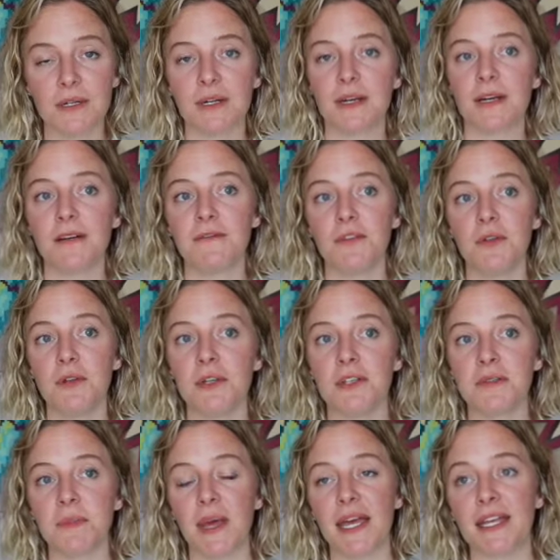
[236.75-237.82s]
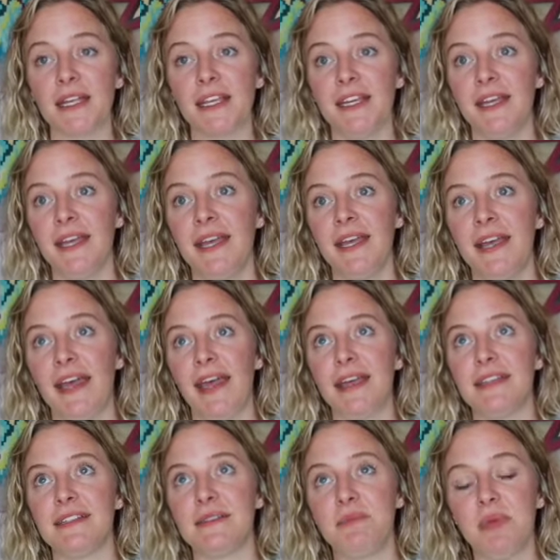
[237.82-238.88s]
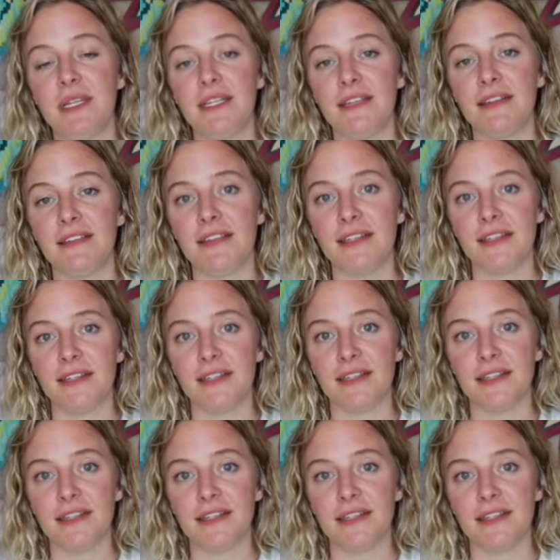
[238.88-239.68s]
a few years back, and being the